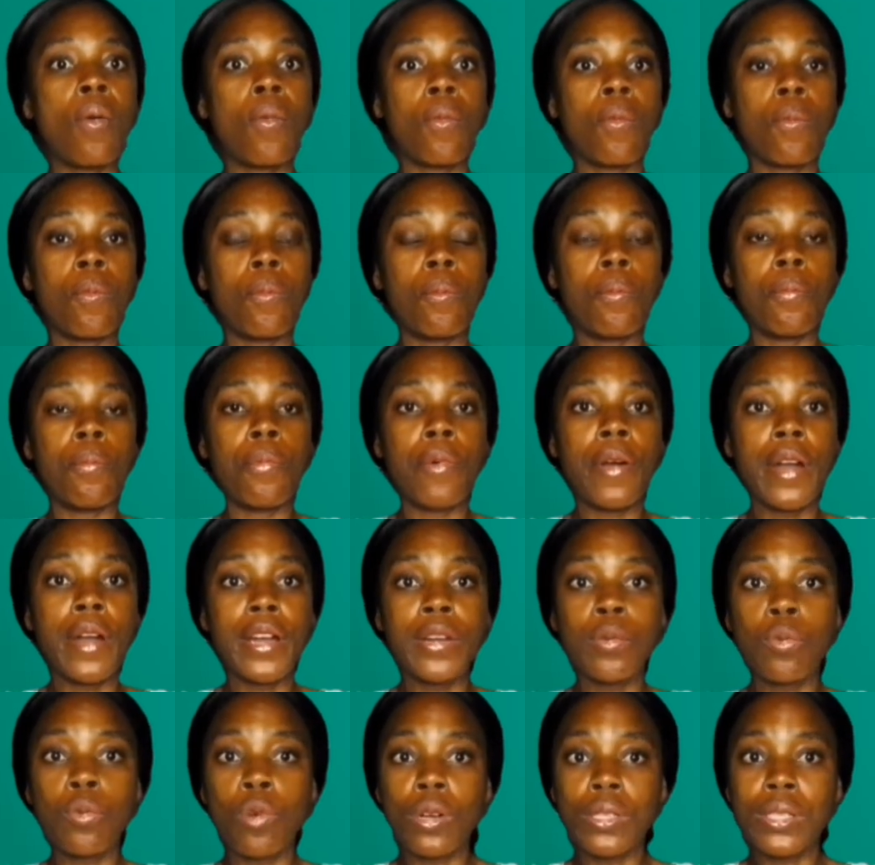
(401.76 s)

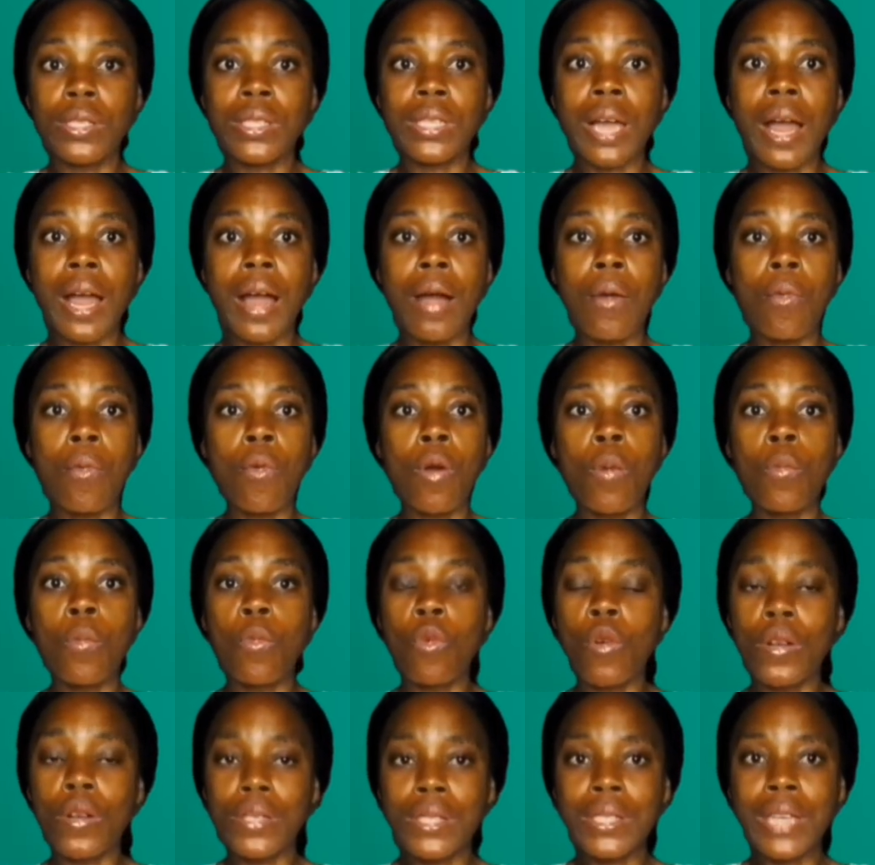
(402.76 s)
boiled water, warm
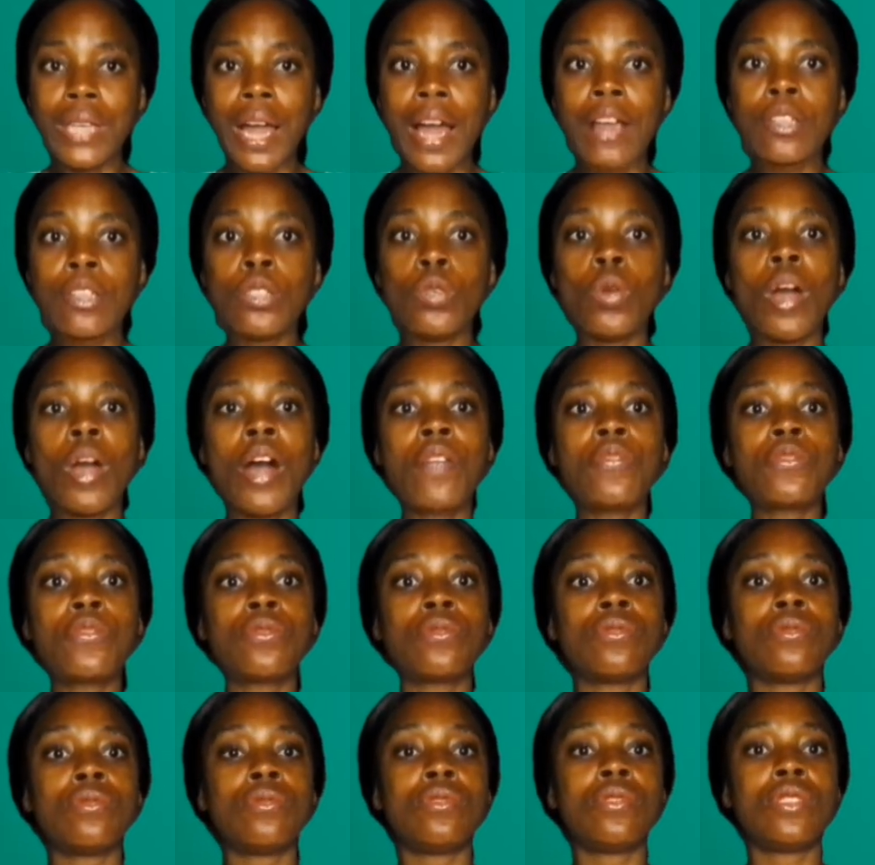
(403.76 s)
water, you have
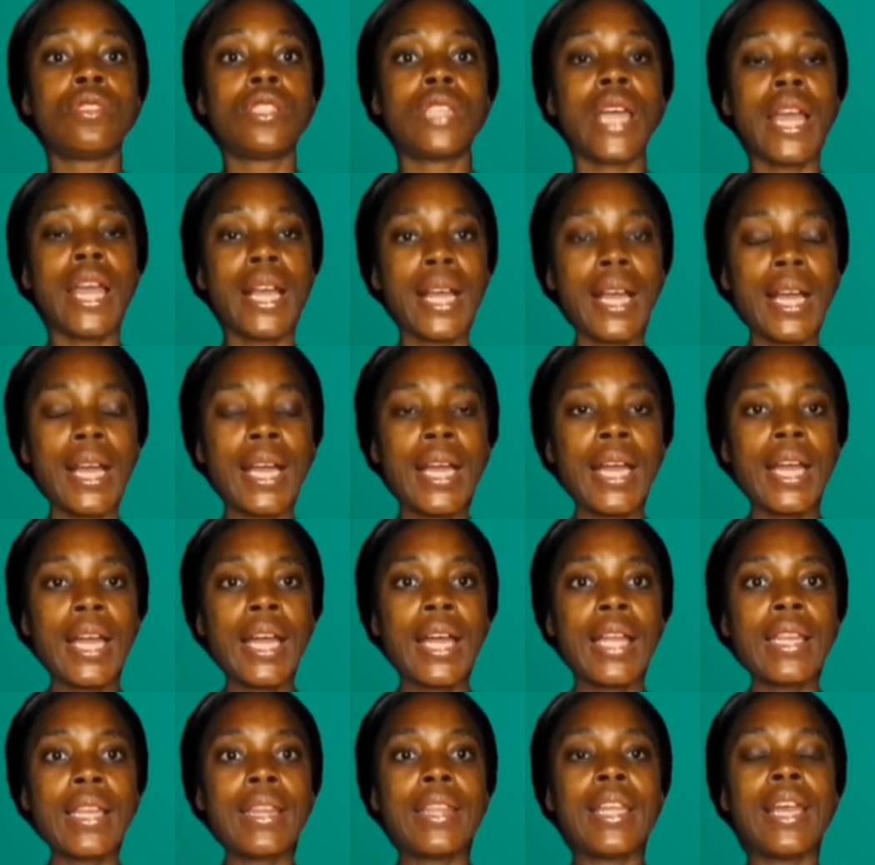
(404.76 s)
to check
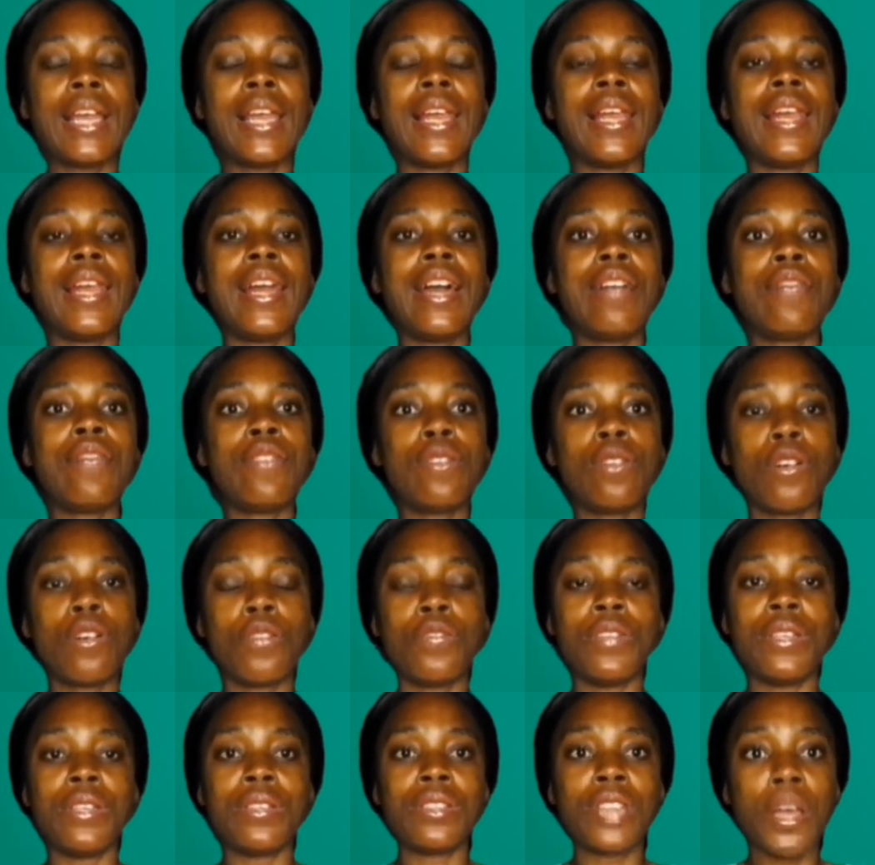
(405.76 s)
the level
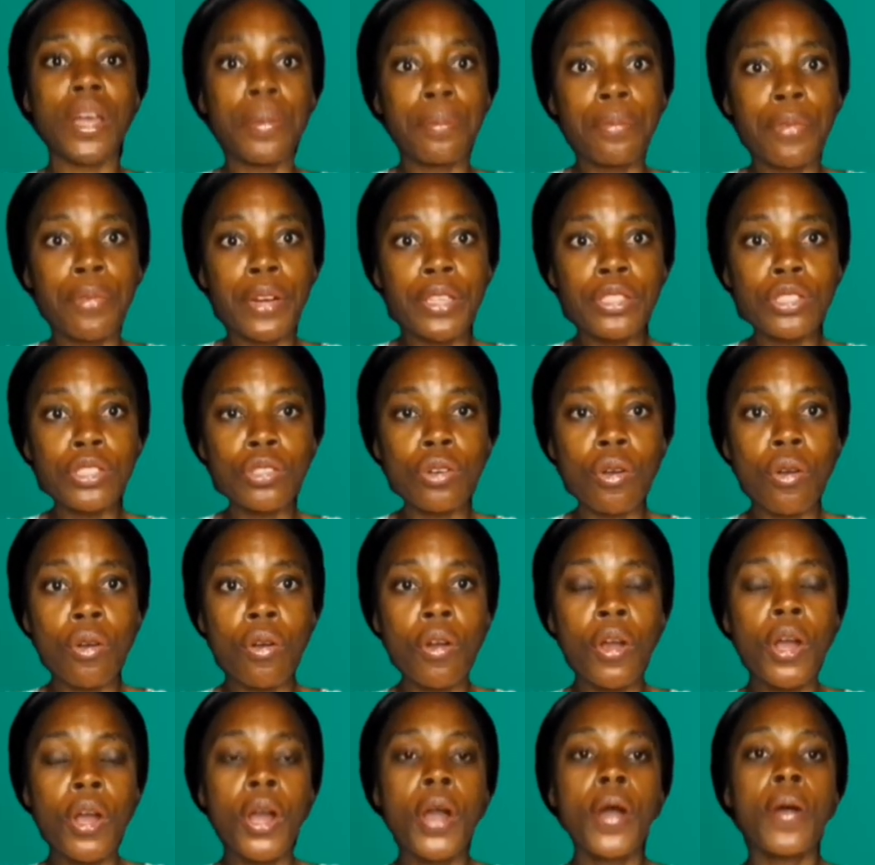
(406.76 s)
of the temperature
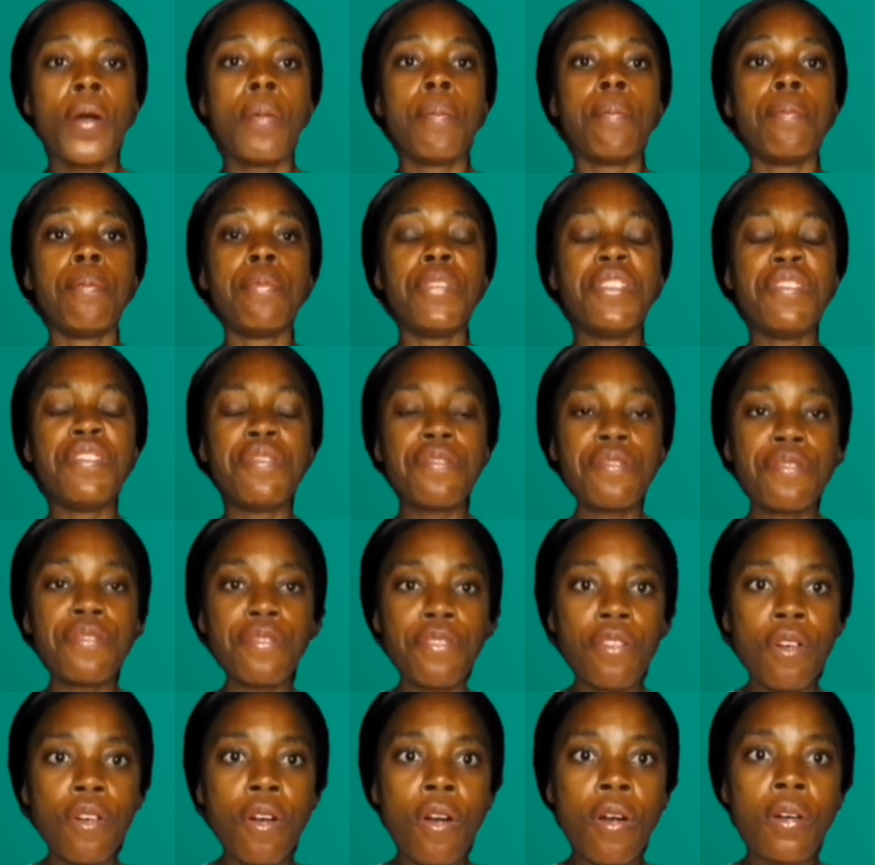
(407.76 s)

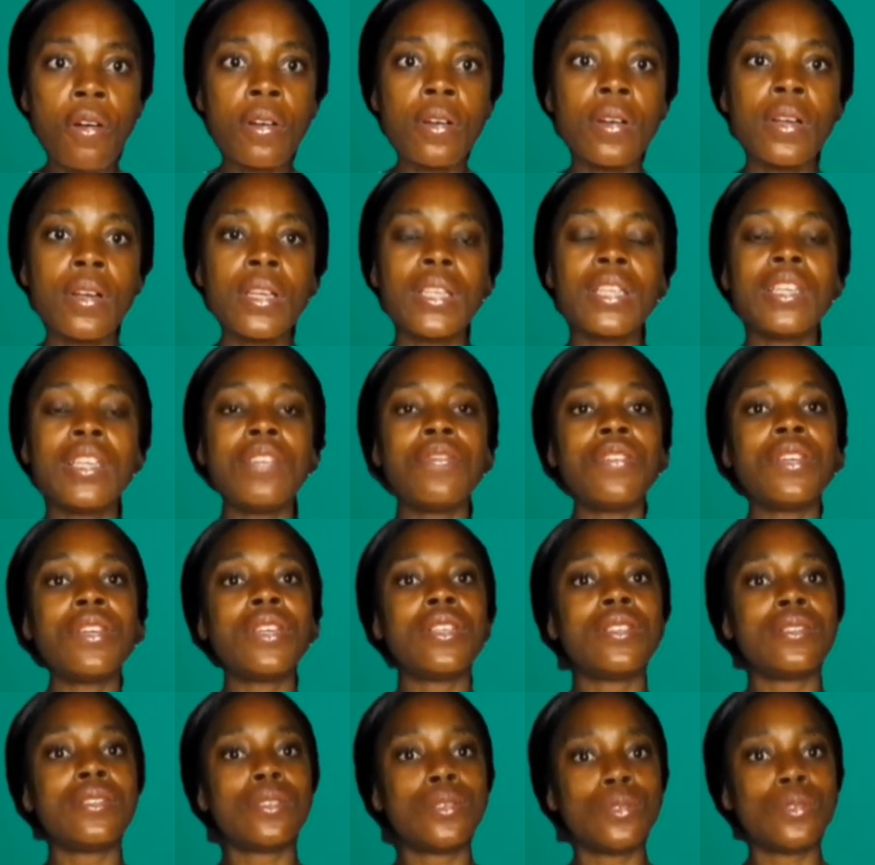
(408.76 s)
before giving
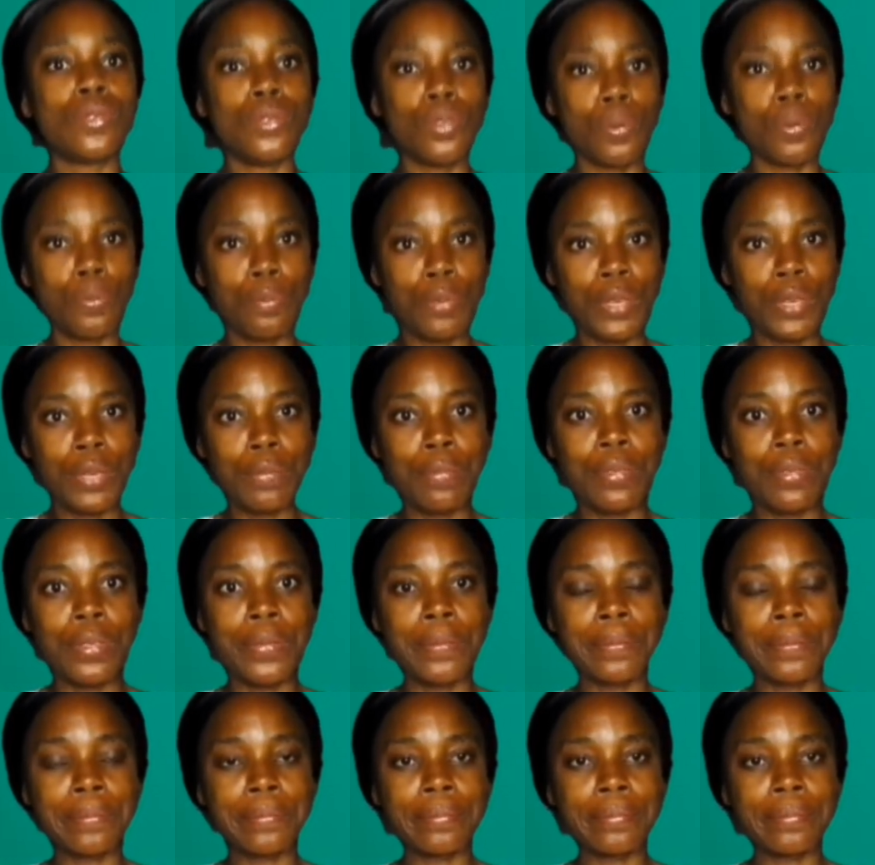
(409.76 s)
it to your baby.